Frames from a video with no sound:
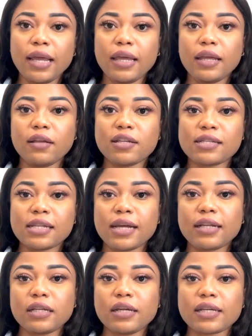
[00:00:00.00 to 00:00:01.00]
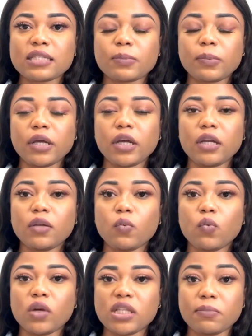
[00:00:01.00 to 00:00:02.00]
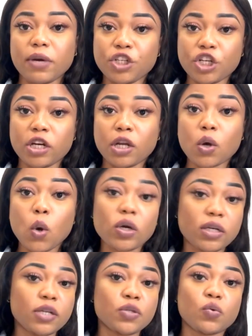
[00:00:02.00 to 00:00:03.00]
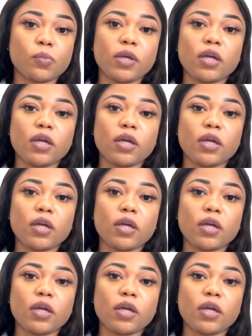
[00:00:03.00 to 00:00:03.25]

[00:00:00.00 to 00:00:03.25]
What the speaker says: slightly explained what my channel content will be.